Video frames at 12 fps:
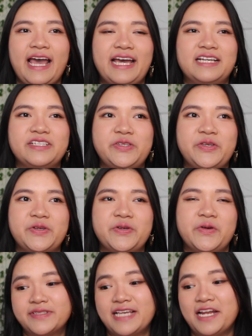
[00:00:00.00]
and
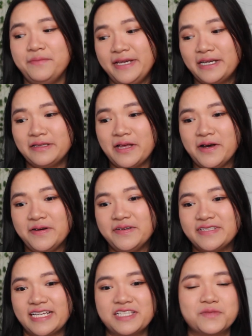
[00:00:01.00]
to send me
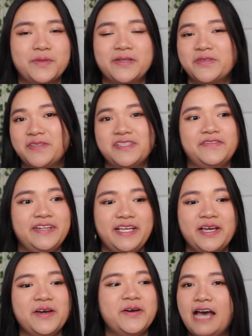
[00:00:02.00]
clothes and sponsor this video.